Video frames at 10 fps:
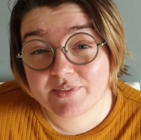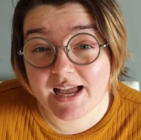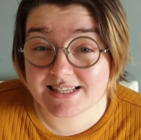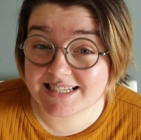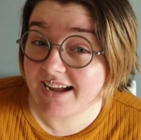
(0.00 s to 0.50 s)

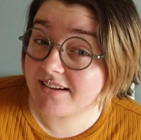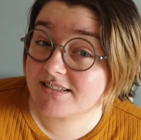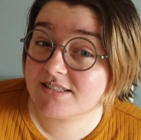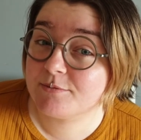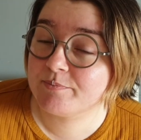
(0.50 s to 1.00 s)
as an
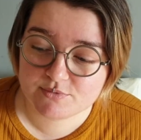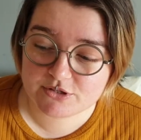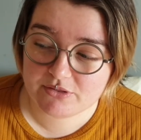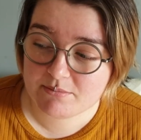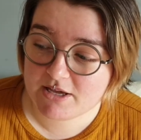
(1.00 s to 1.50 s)
act,
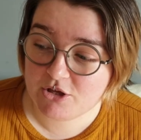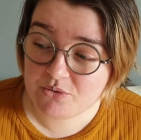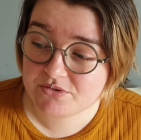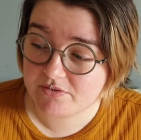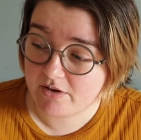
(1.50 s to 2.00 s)
so they make
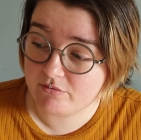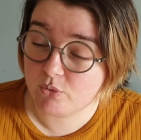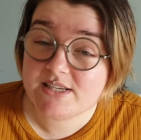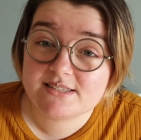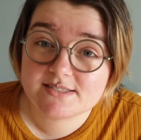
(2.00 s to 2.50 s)
use of her
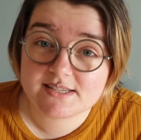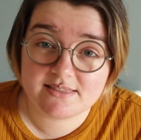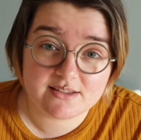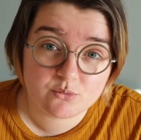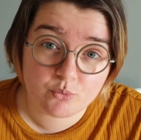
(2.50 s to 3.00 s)
voice, and
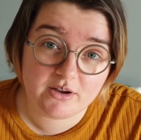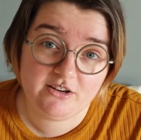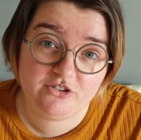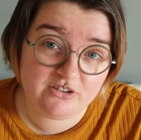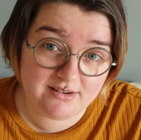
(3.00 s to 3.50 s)
that's why
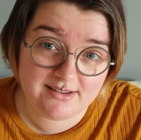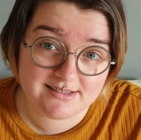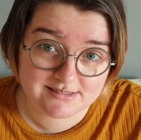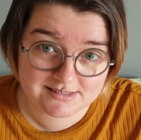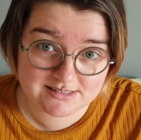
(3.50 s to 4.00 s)
she
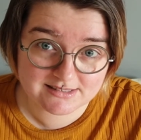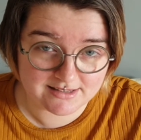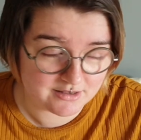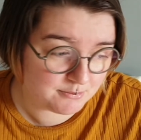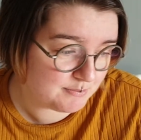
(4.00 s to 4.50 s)
is
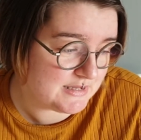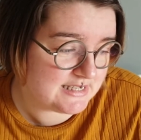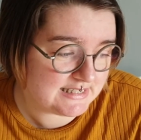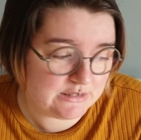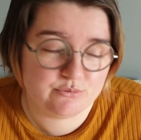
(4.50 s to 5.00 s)
like
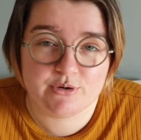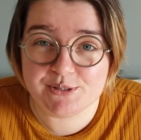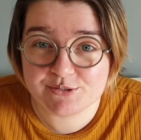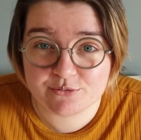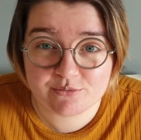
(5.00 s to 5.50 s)
basically the
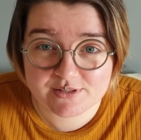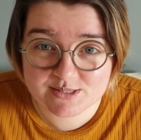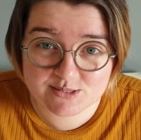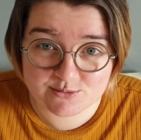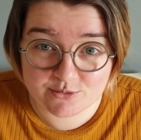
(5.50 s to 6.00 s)
writer of this
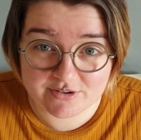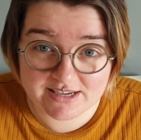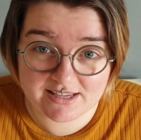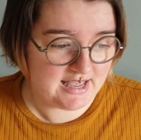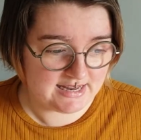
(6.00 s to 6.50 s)

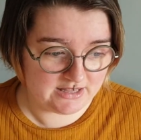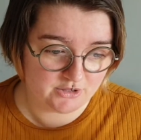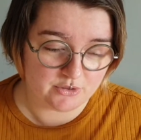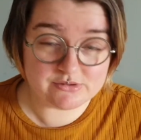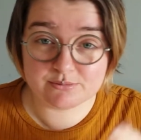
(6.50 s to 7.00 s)
story. And it
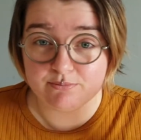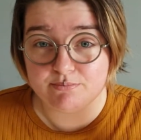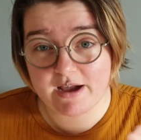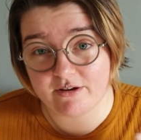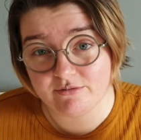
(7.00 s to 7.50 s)
goes
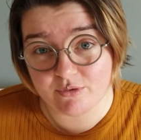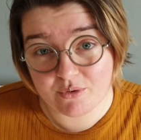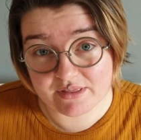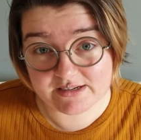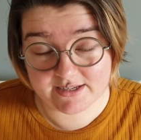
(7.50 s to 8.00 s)
back and
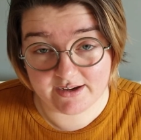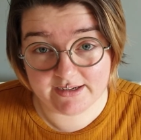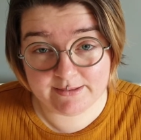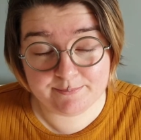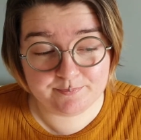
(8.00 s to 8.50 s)
forth in
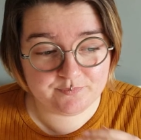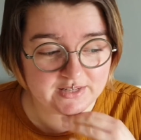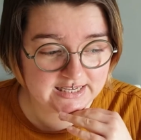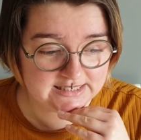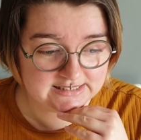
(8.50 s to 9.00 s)
time,
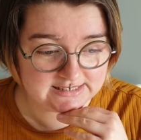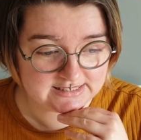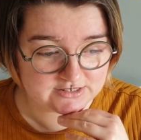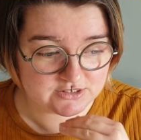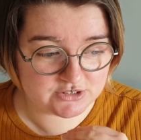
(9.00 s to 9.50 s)
and
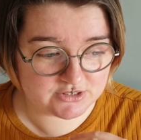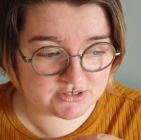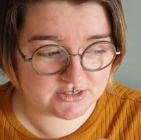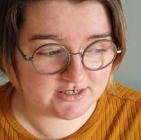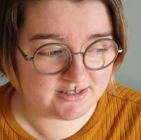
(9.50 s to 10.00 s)
it's just,